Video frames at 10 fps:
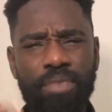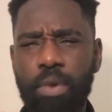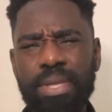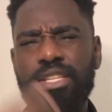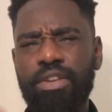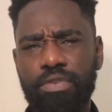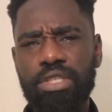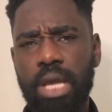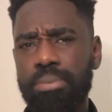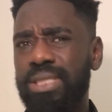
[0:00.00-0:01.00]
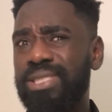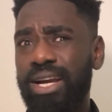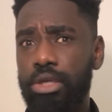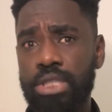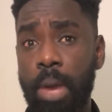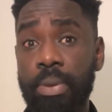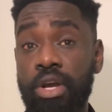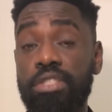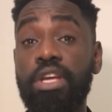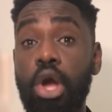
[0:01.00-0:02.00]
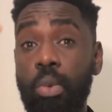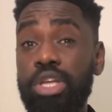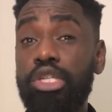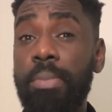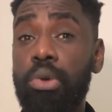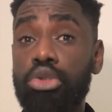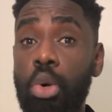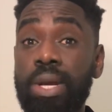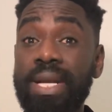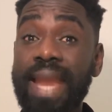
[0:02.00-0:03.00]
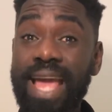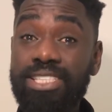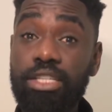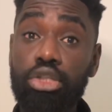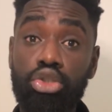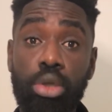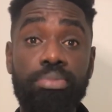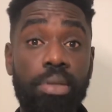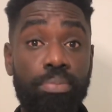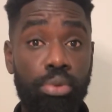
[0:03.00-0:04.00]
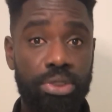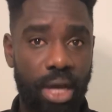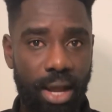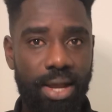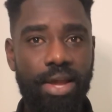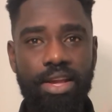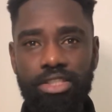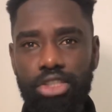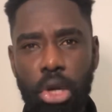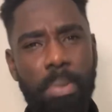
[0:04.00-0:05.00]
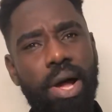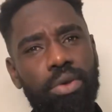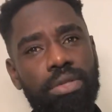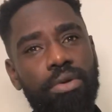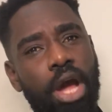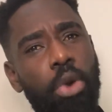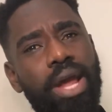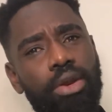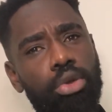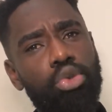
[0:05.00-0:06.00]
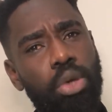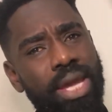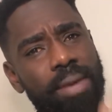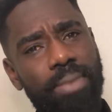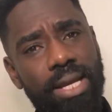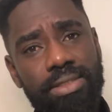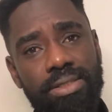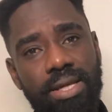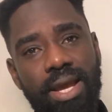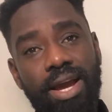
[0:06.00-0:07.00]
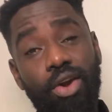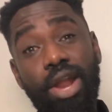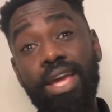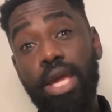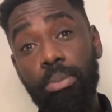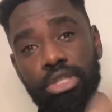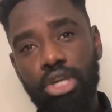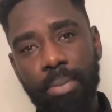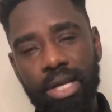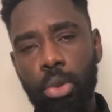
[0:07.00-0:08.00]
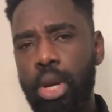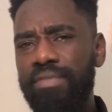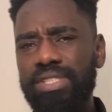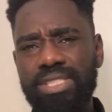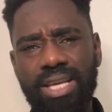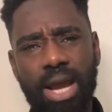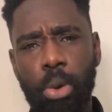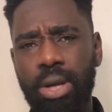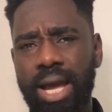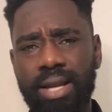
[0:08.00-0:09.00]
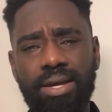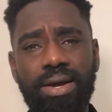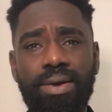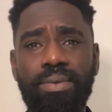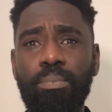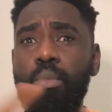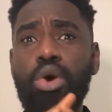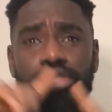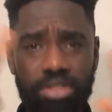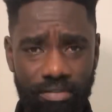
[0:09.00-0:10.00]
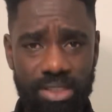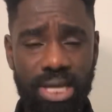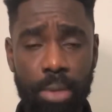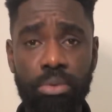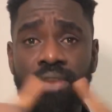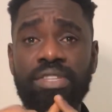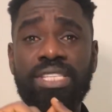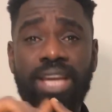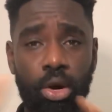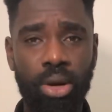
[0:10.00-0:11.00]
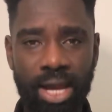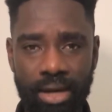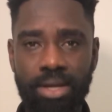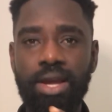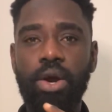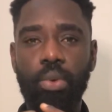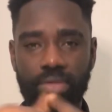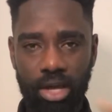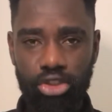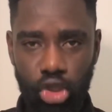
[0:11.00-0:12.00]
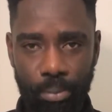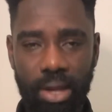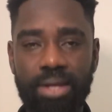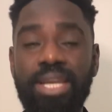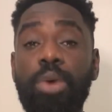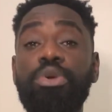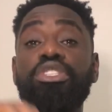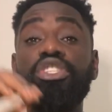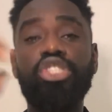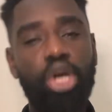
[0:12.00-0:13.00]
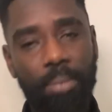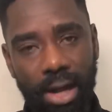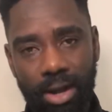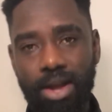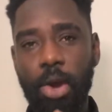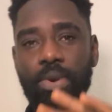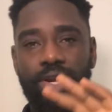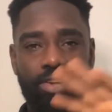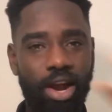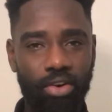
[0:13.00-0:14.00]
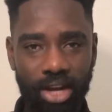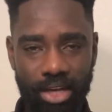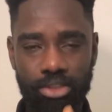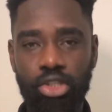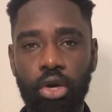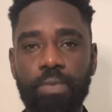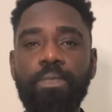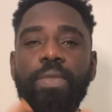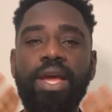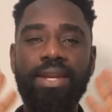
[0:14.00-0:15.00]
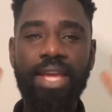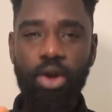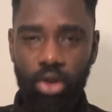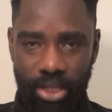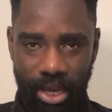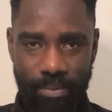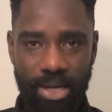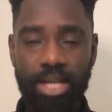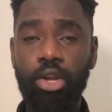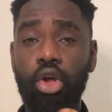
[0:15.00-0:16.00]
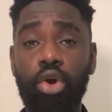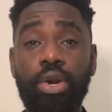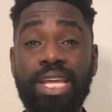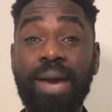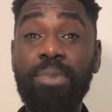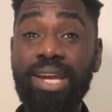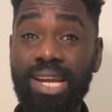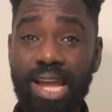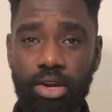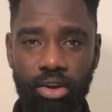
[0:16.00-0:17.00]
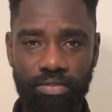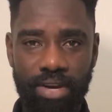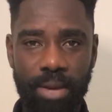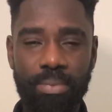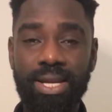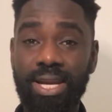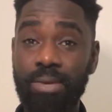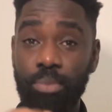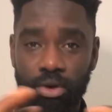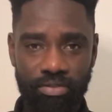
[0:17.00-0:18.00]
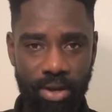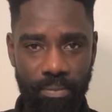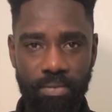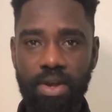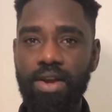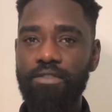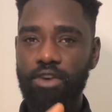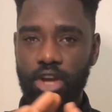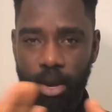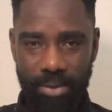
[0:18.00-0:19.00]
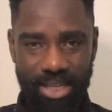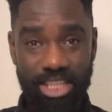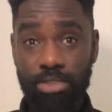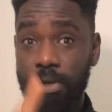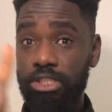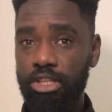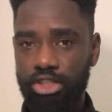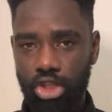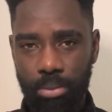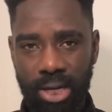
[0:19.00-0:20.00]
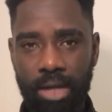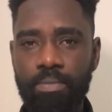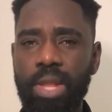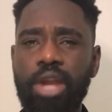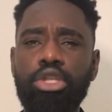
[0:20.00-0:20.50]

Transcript: But for me, it's not the first time. It's the second time because when Chioma was organizing the trip to Abuja, Chioma, Caroline also came late. Caroline came with Chioma. You will never see Caroline. Most of the time, you will never see Caroline without Chioma. Neither will you see Chioma without Caroline. So they all came in the long run. Yabo cleared all of them, cleared both of them for common especially Chioma.